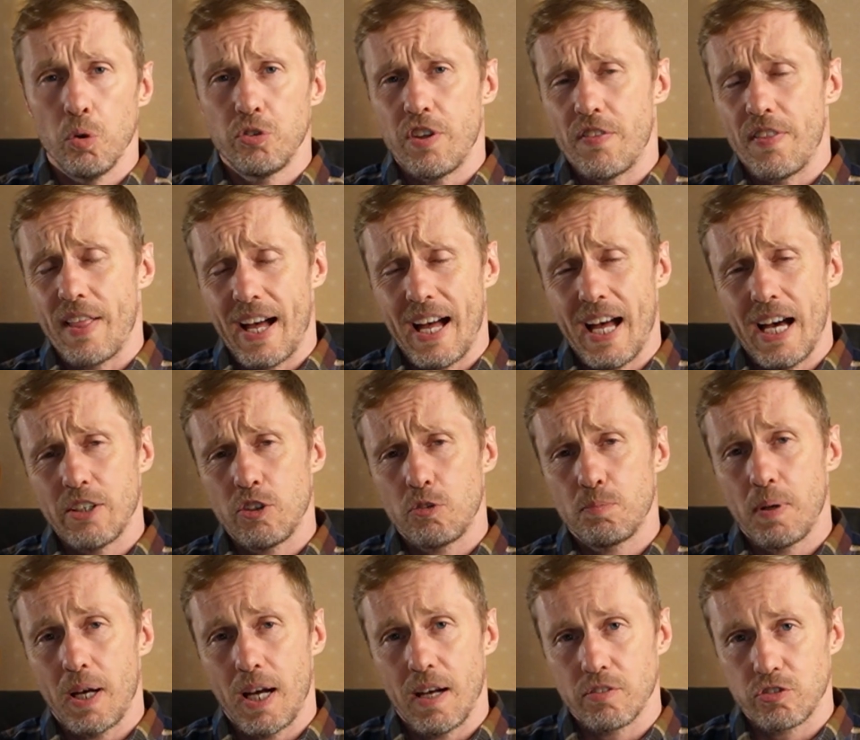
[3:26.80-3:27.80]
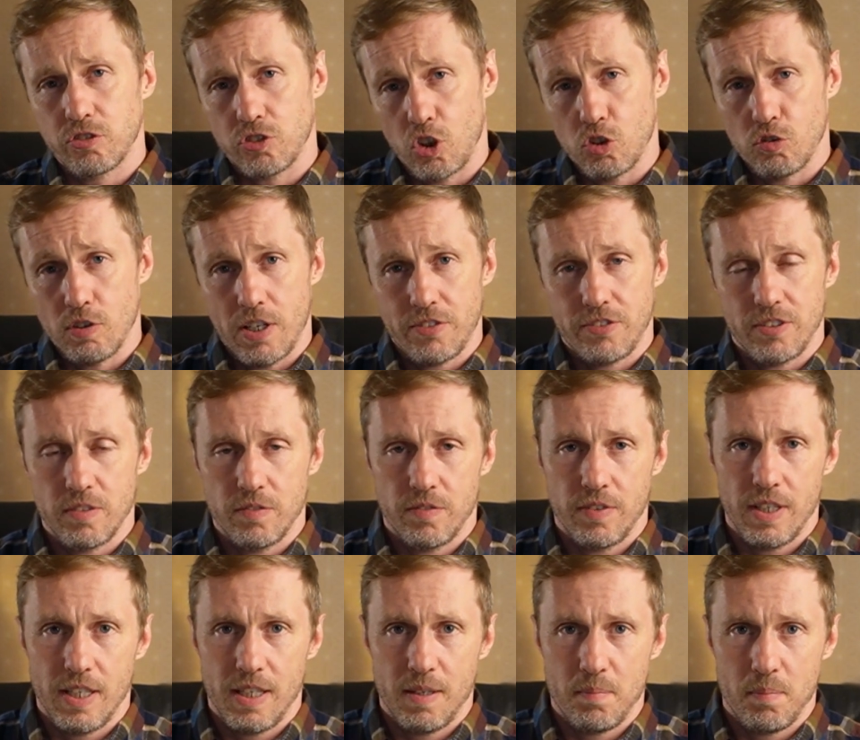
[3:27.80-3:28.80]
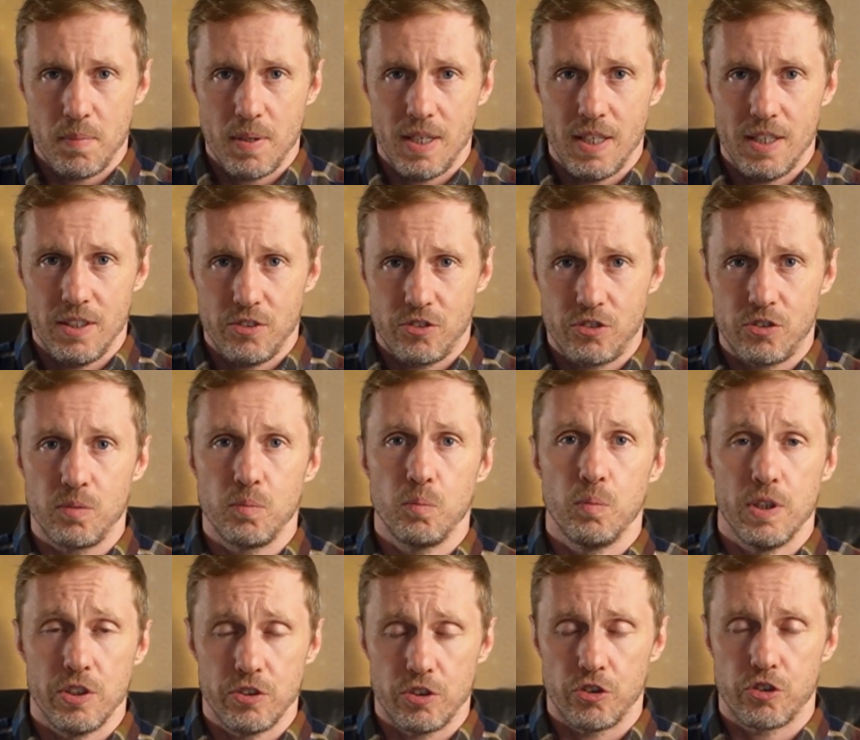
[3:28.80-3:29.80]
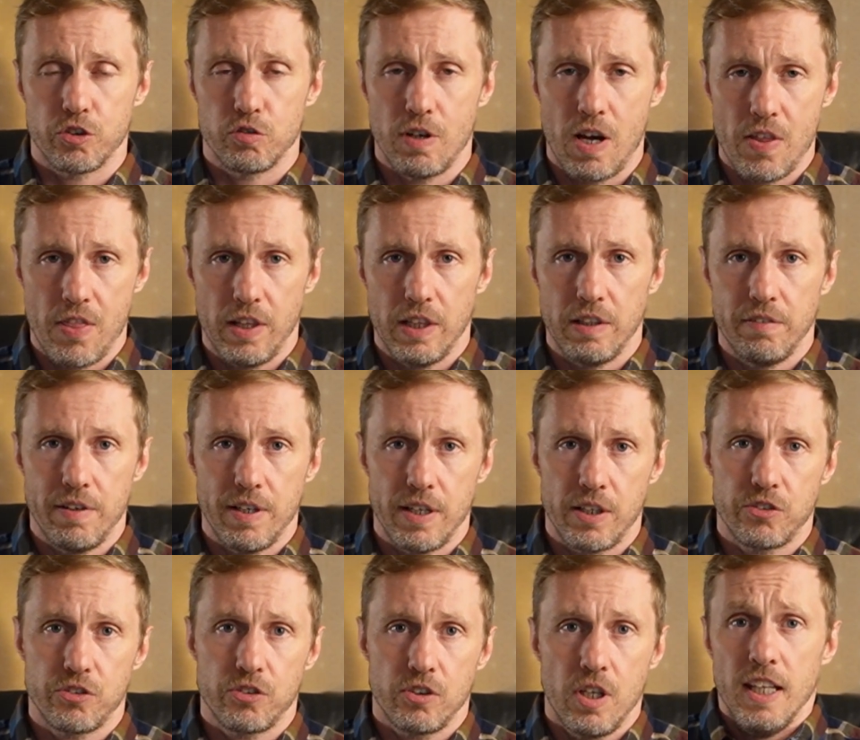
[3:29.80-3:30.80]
said the hardest part of songwriting for him is when he's got to write the lyrics.